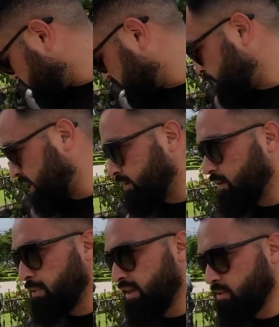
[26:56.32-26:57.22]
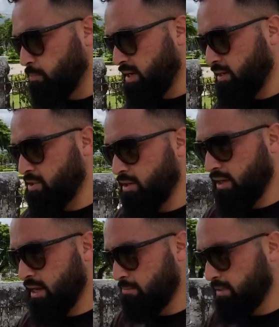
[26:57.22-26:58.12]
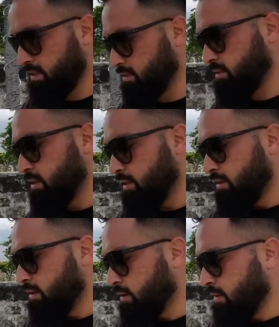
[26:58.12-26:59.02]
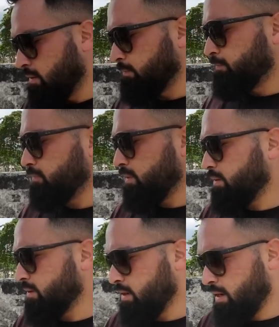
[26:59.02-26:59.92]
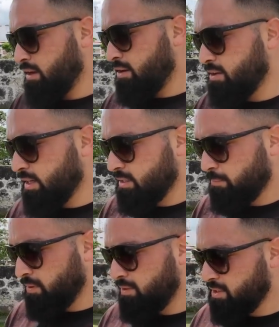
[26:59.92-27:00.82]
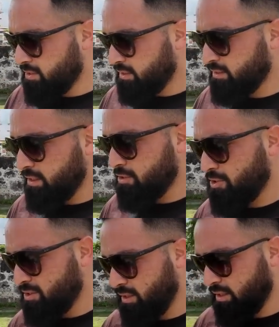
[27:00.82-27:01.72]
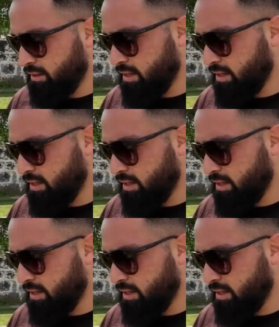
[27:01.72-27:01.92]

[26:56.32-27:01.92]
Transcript: was abandoned by the Spanish online, because I know you guys are probably just as interested in